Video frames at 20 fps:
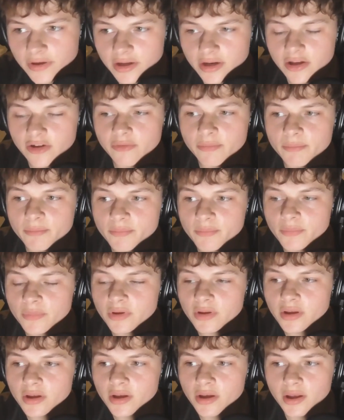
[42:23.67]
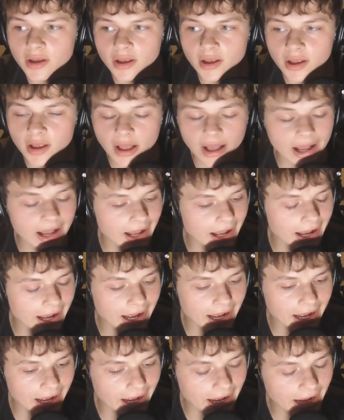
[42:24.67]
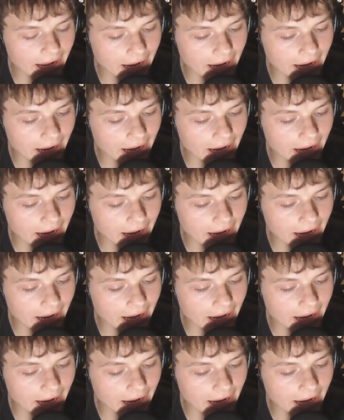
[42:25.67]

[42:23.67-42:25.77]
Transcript: and turning it into like a TikTok trend.